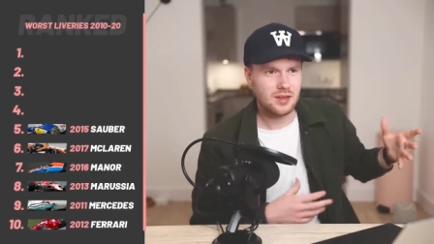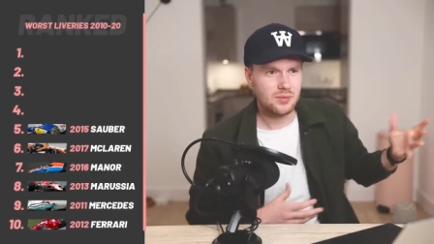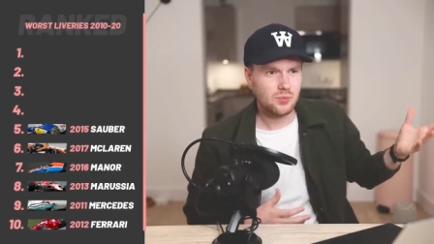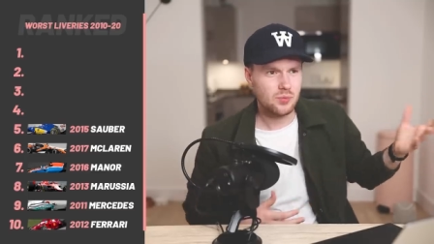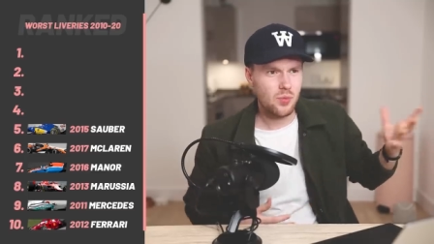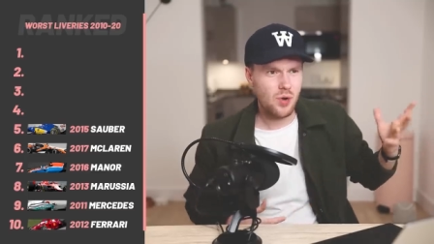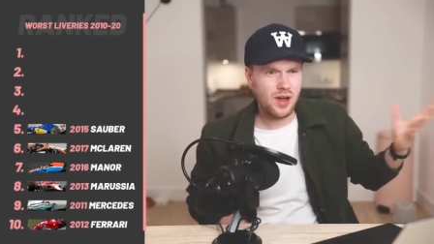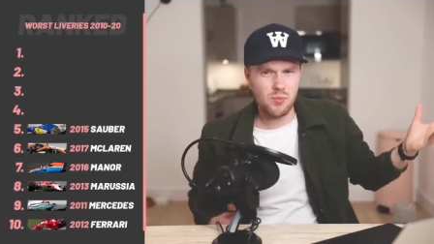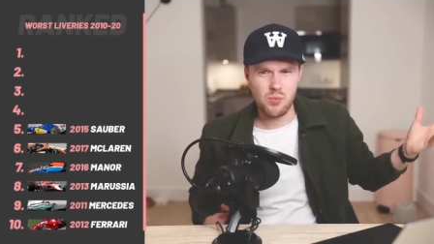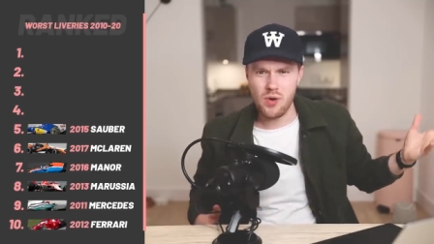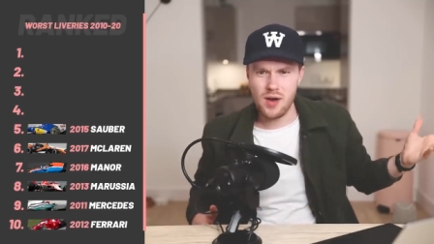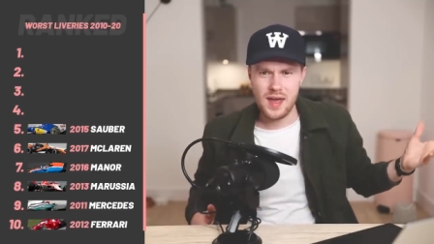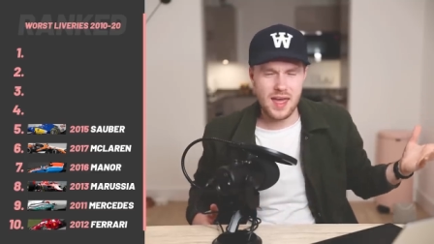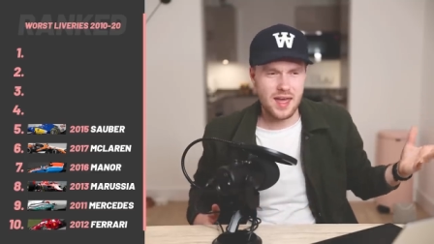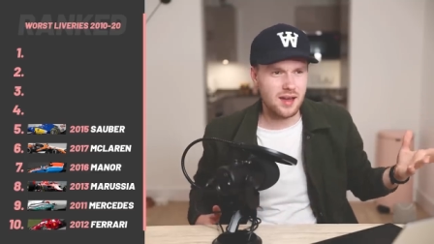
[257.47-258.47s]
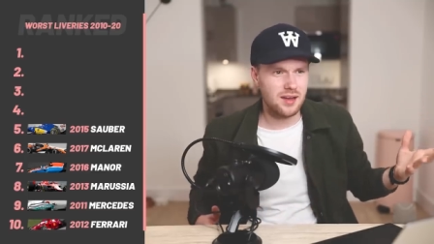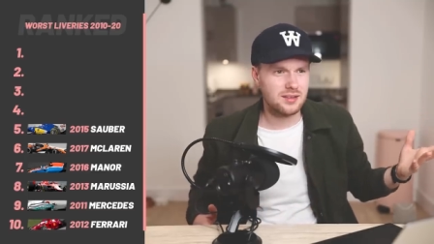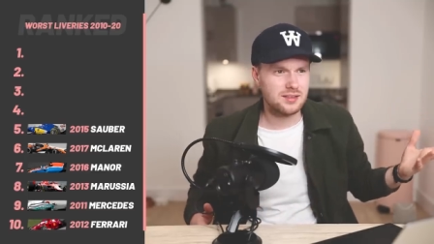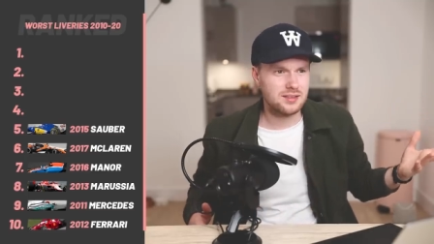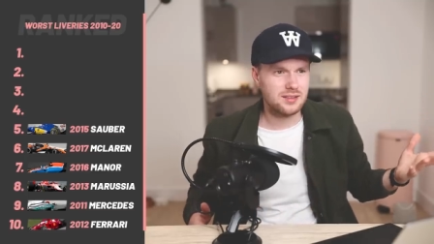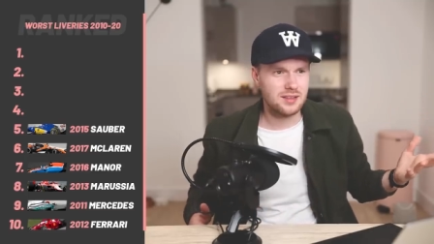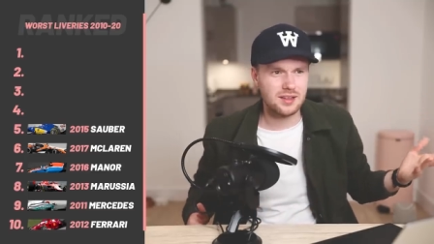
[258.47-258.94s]
Why white?
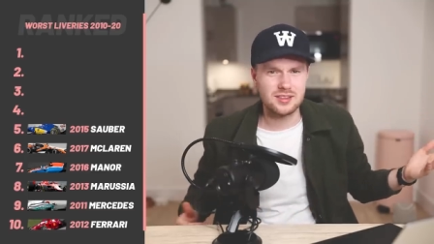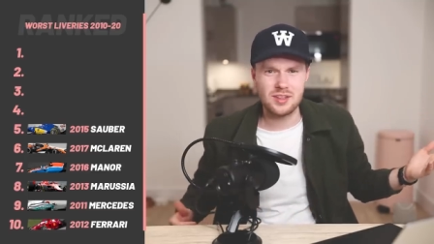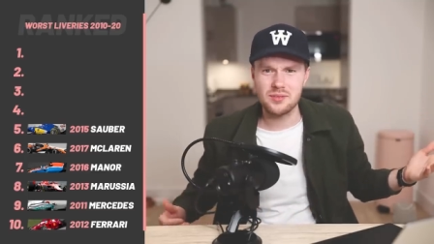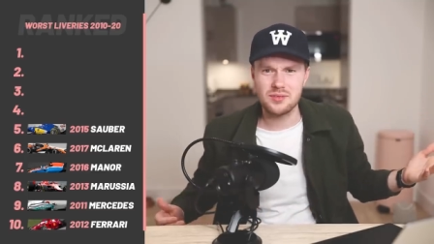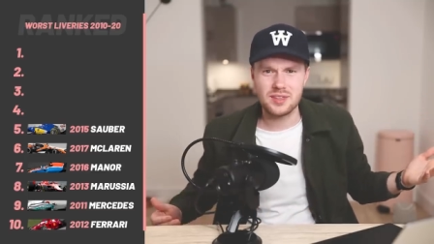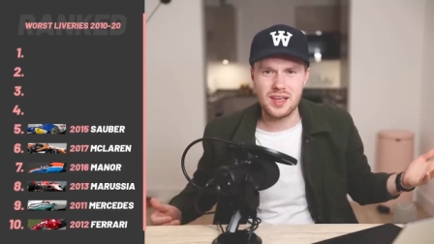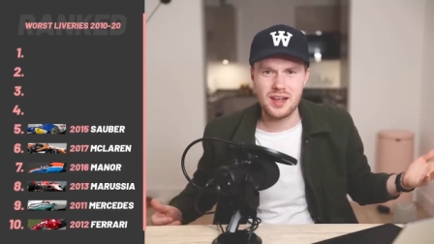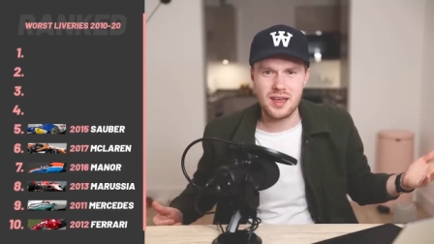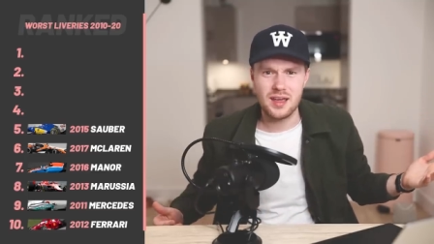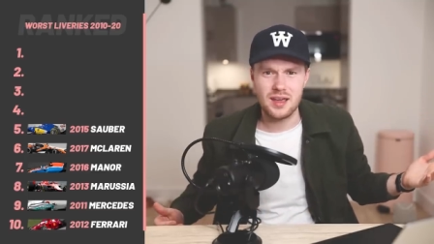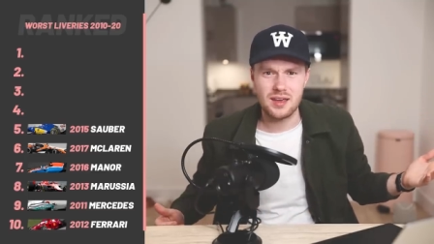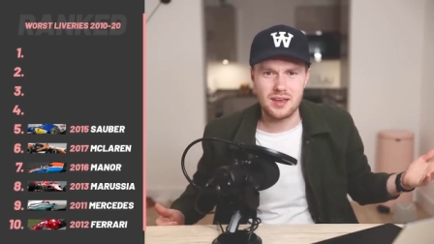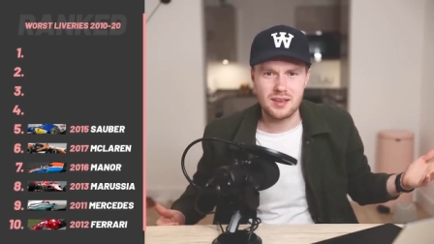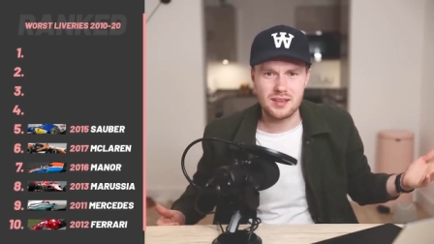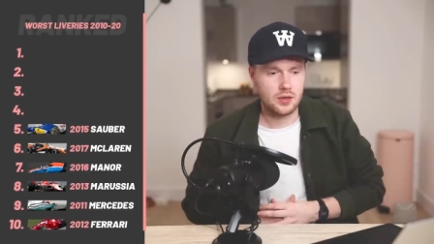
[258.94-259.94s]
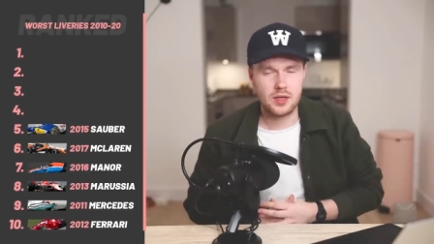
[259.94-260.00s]
I, I don't get it.